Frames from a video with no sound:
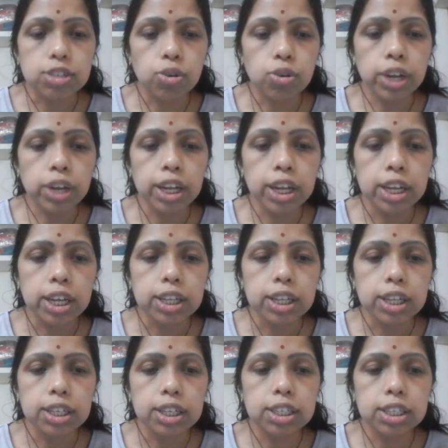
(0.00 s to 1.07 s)
Okay,
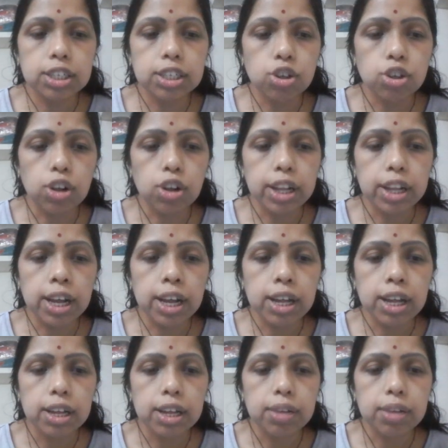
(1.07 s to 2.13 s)
this is called the
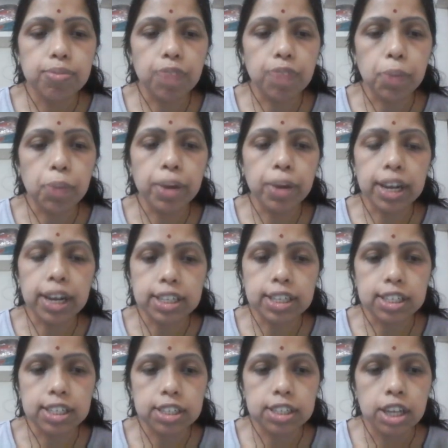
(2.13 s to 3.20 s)
fiber axis.